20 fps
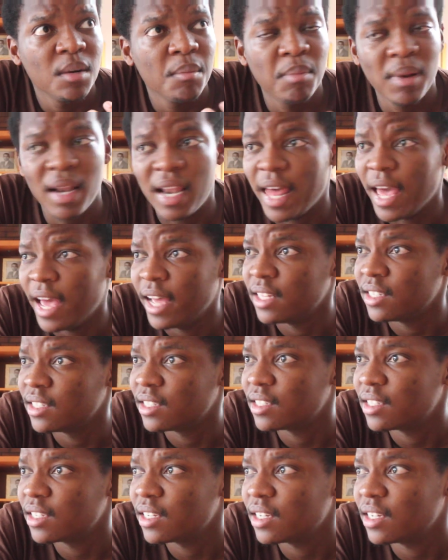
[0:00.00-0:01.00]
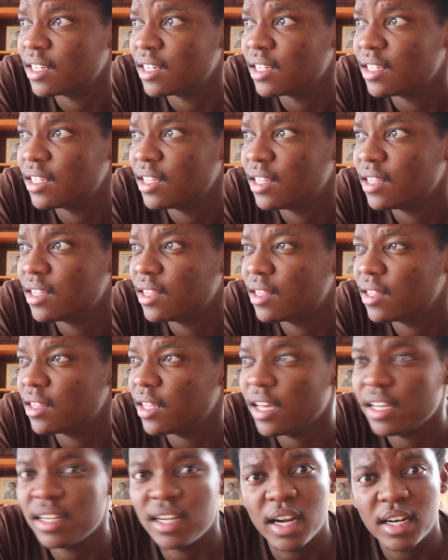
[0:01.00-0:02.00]
plant
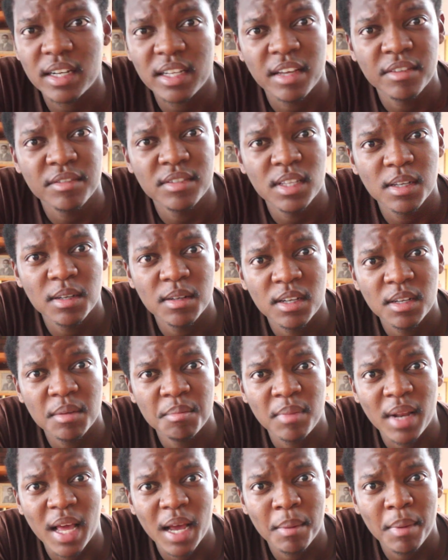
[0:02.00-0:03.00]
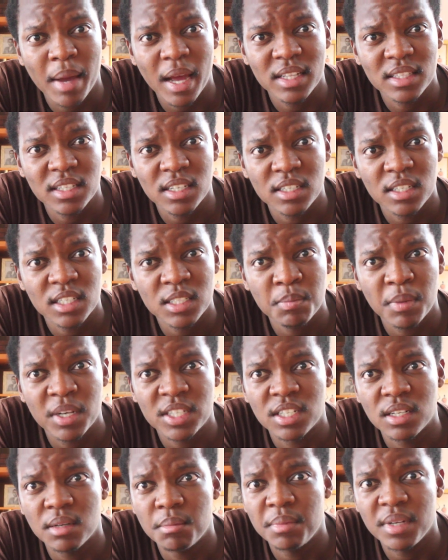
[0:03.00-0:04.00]
thing that gives the black panther
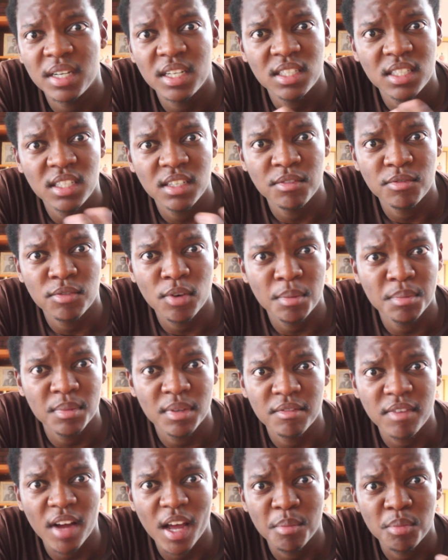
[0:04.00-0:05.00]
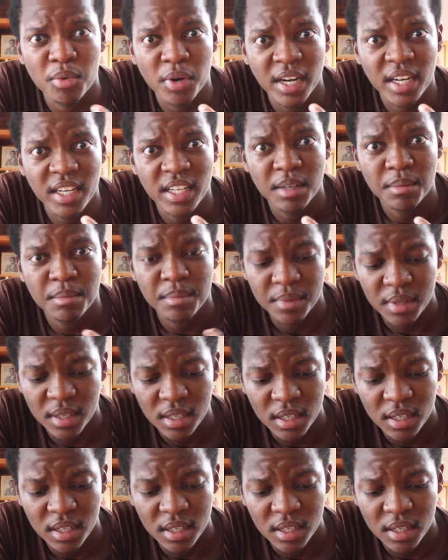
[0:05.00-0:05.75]
special ability from the vibranium